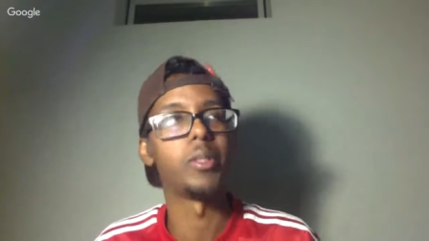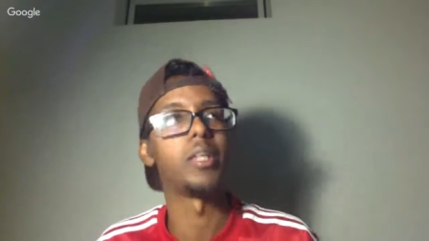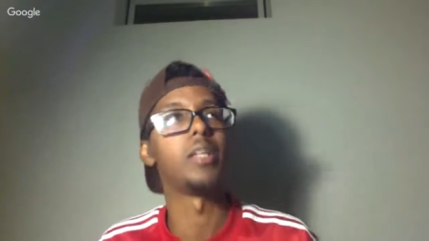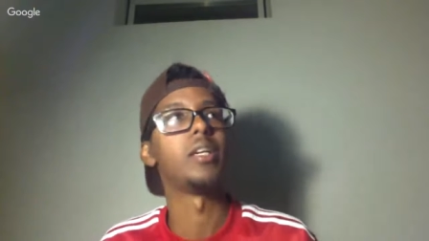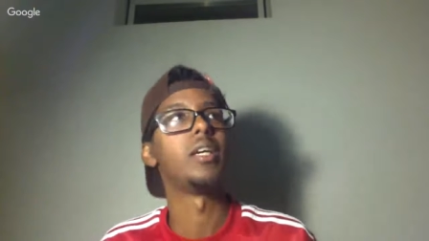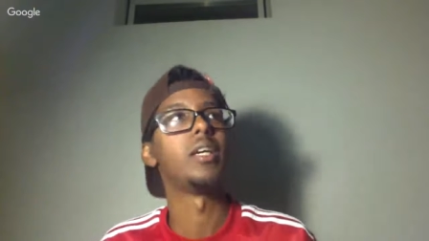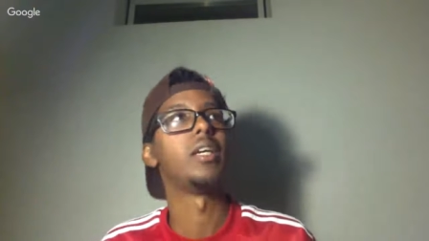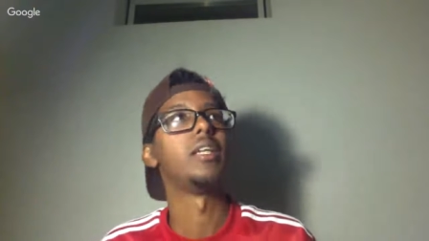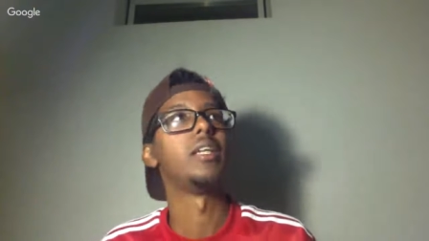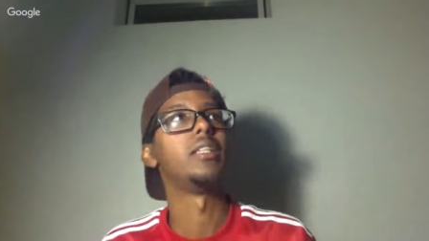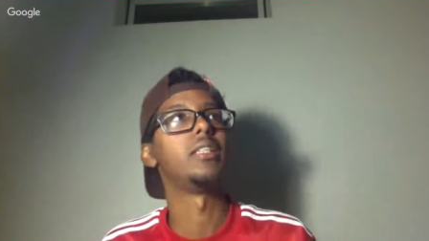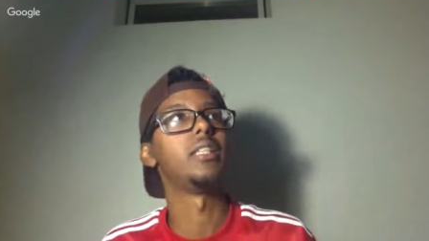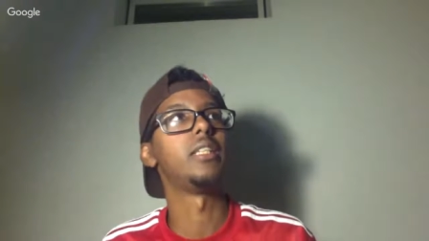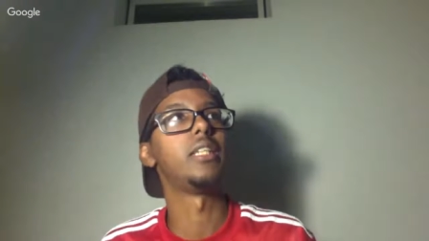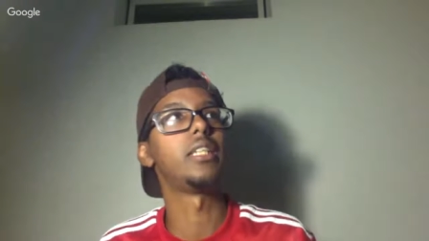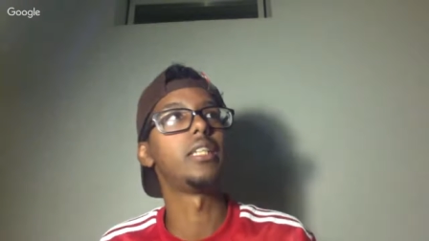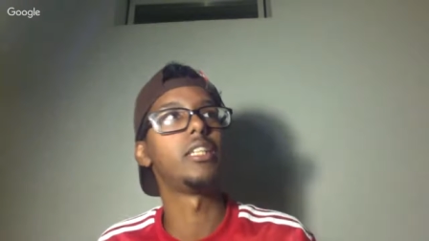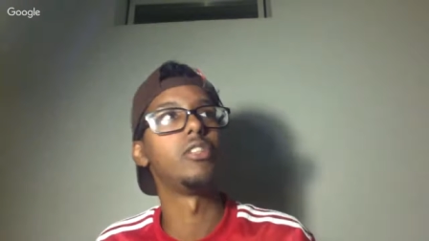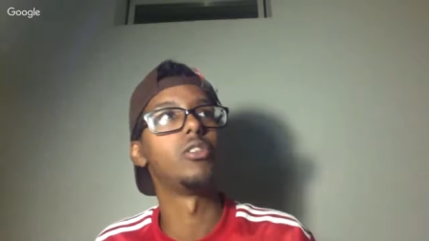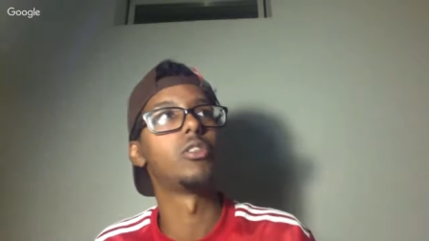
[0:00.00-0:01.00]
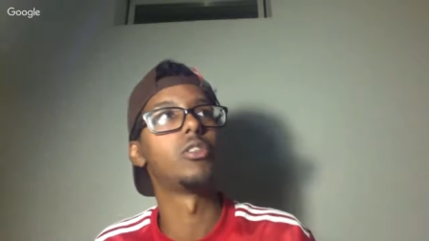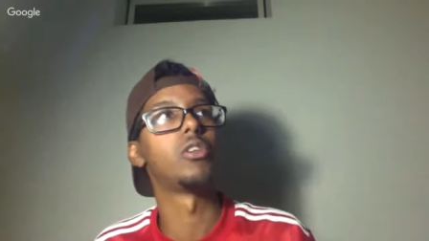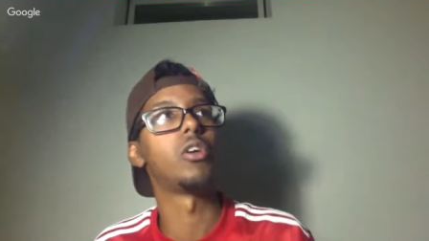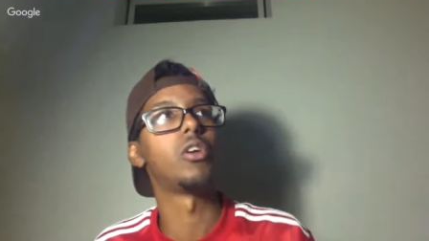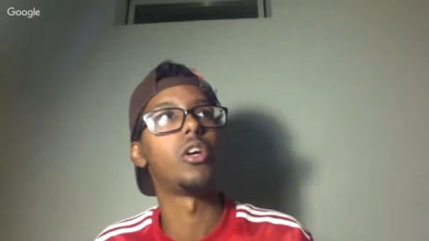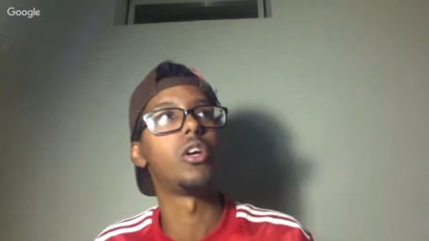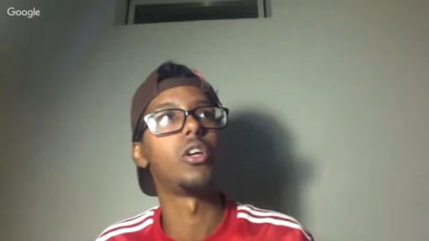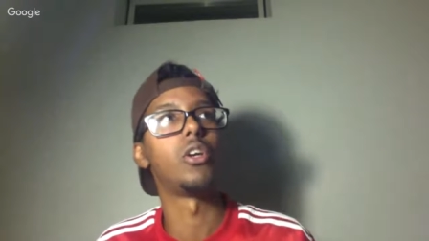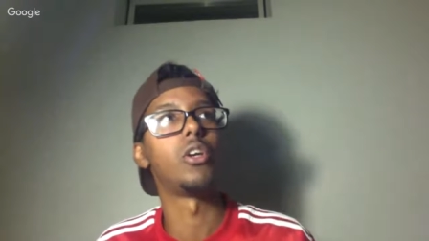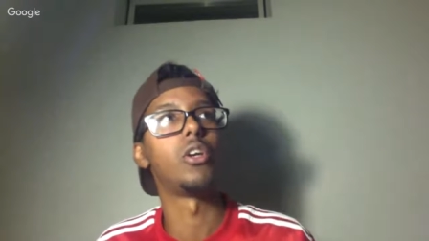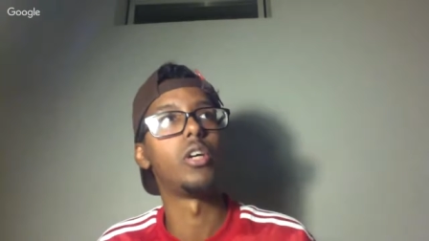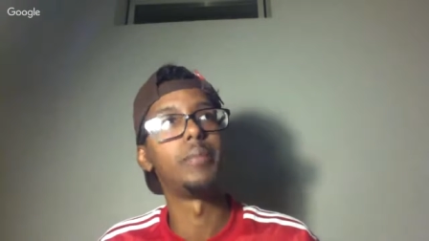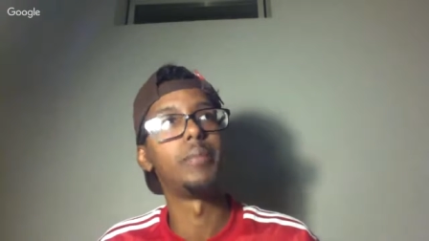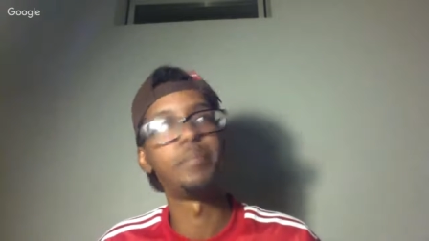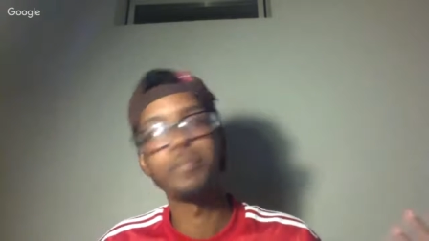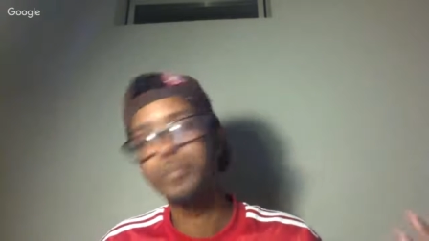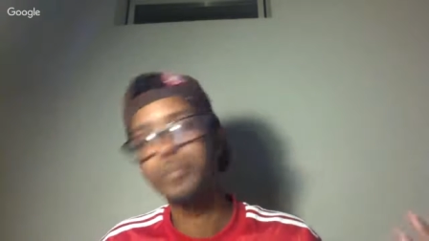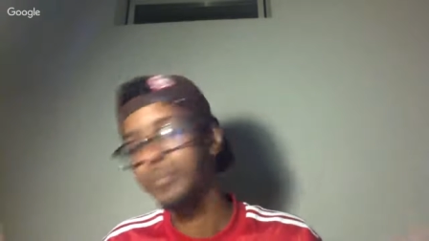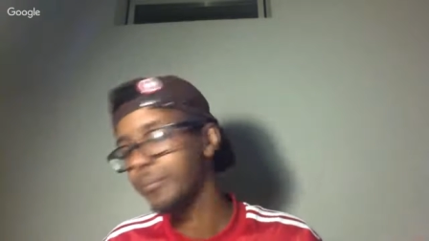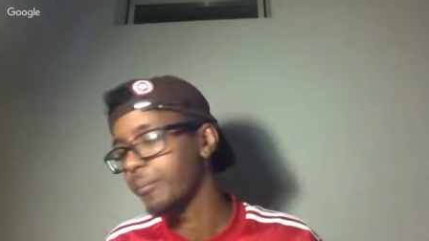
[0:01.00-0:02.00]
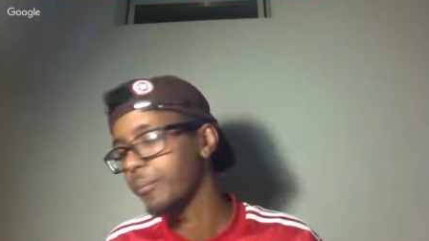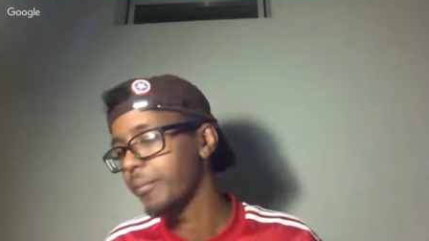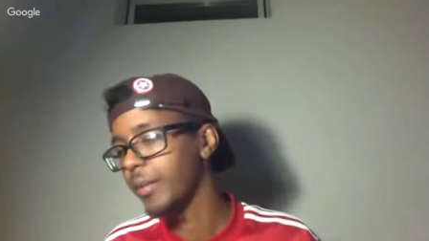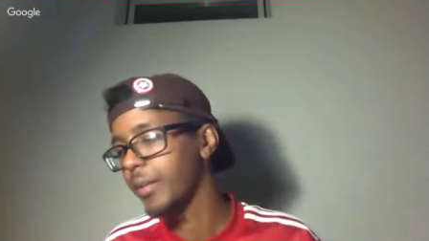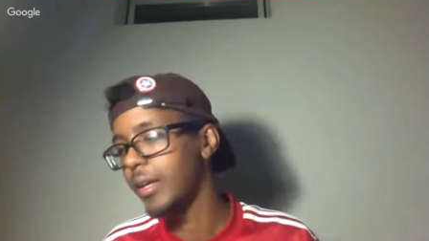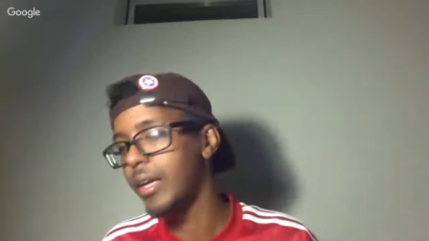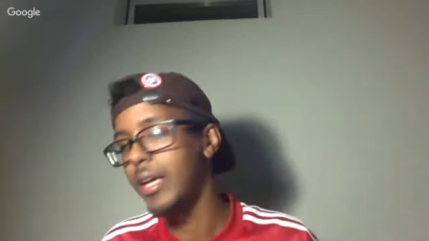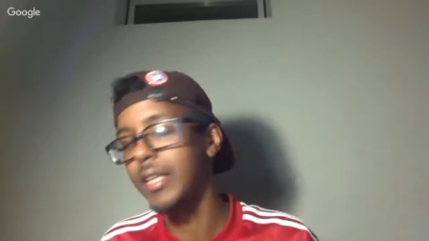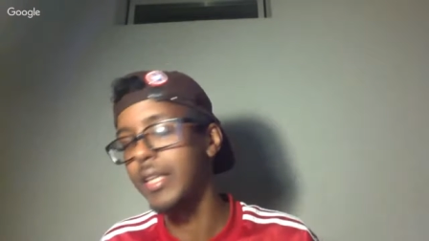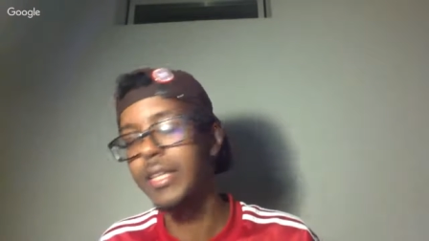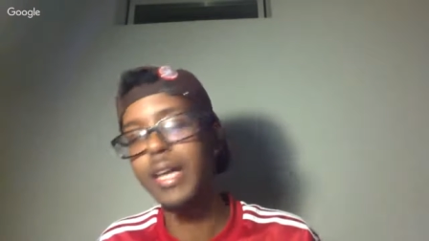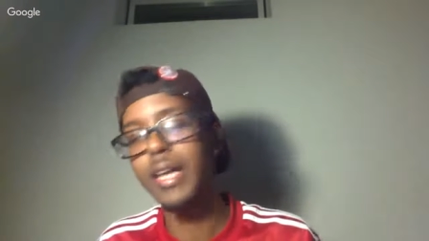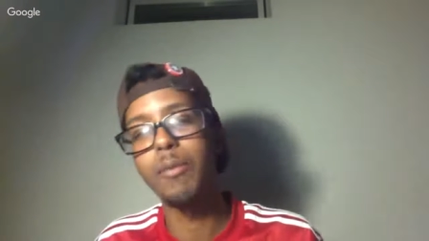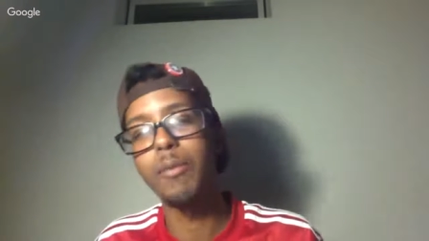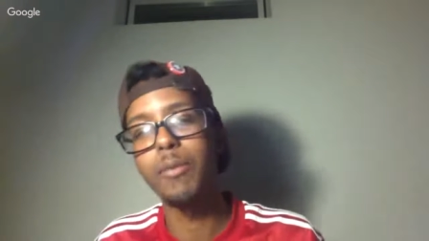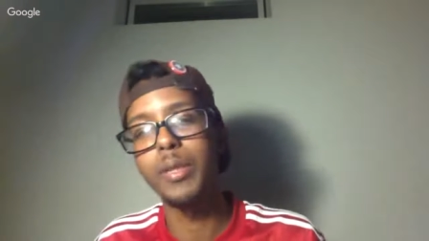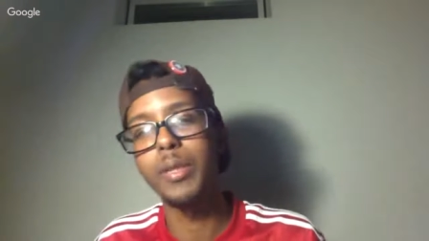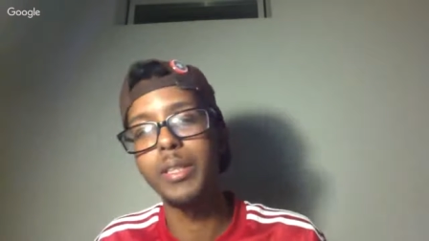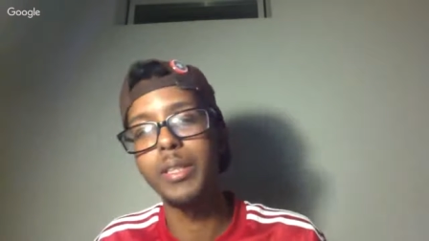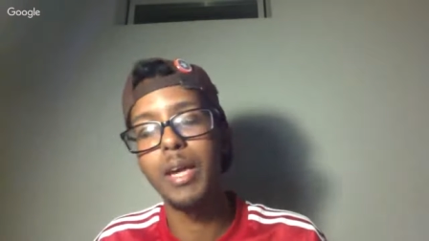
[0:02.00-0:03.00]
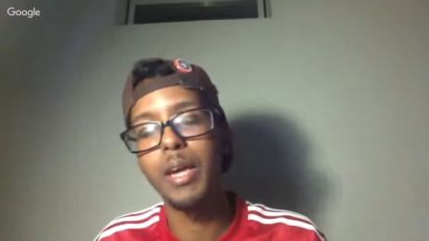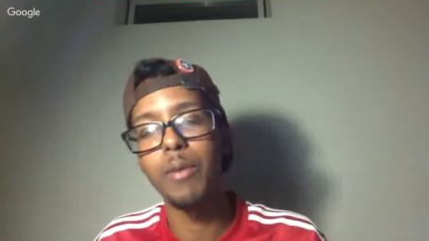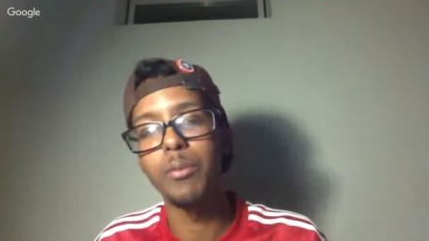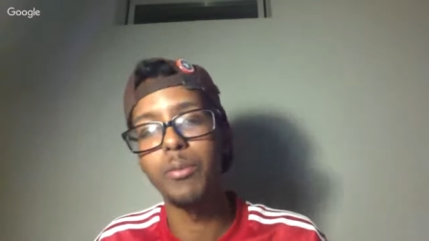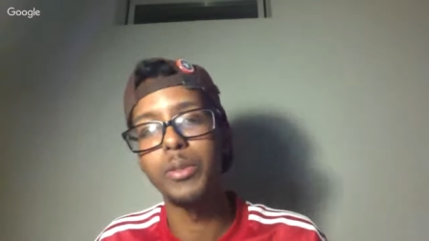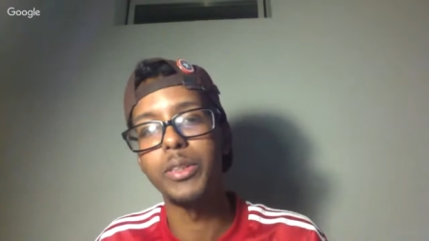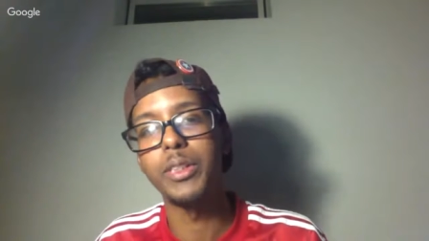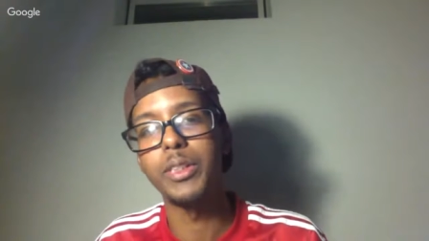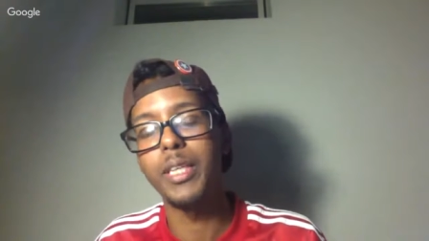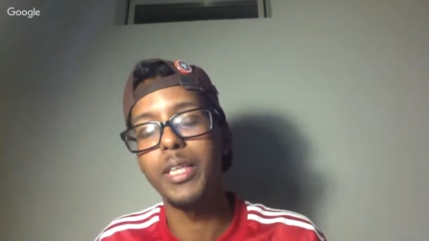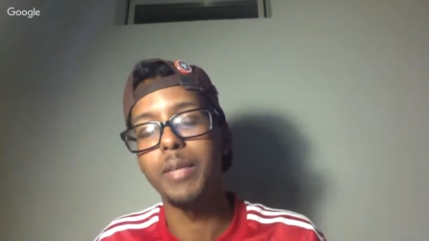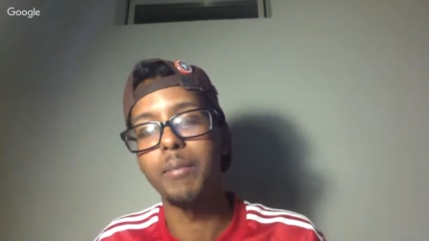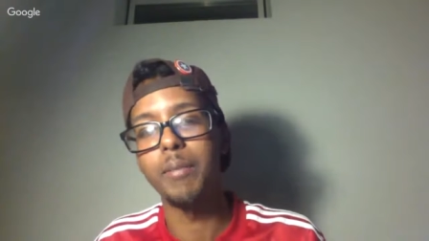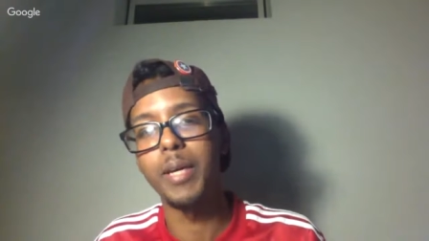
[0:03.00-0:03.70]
Ezekiel caught on and that and that was it, man.